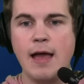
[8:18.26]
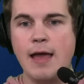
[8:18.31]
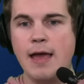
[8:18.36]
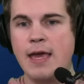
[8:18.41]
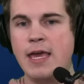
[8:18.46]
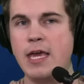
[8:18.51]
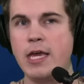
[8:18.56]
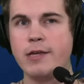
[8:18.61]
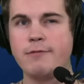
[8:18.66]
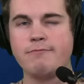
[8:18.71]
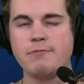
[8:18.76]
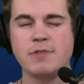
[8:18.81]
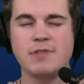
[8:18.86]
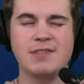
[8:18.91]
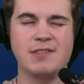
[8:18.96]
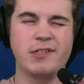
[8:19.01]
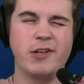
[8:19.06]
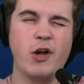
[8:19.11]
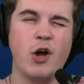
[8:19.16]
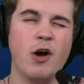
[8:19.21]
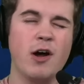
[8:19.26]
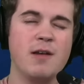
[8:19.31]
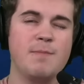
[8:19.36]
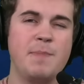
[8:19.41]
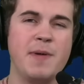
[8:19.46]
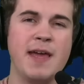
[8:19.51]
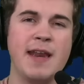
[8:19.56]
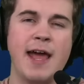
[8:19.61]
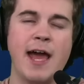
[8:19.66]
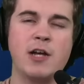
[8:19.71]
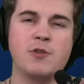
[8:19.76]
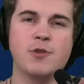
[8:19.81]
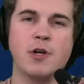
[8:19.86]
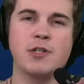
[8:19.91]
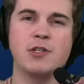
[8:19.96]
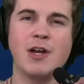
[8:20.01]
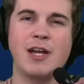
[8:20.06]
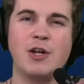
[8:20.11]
He could be an edge rusher.